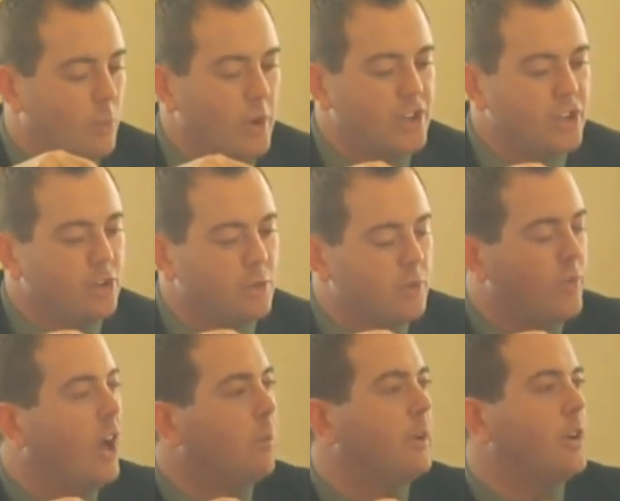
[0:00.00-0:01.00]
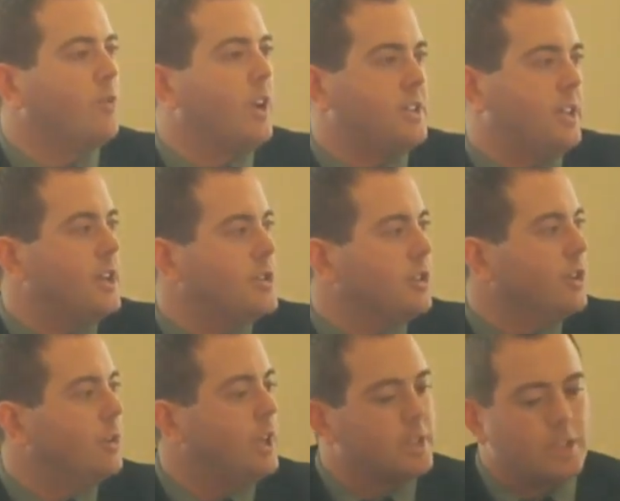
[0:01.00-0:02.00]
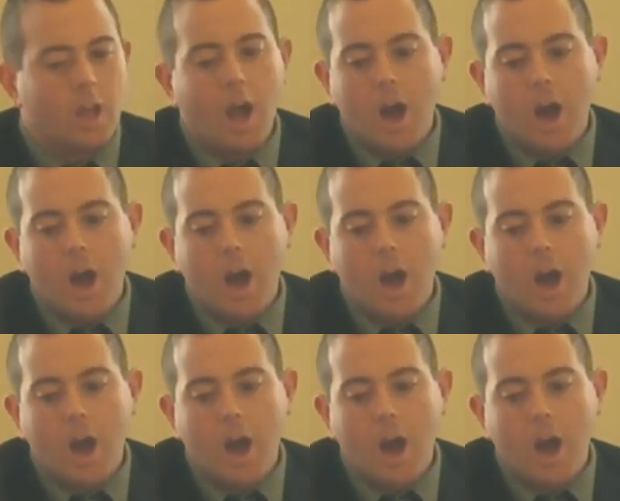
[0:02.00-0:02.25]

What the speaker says: If you have one new development of residential units,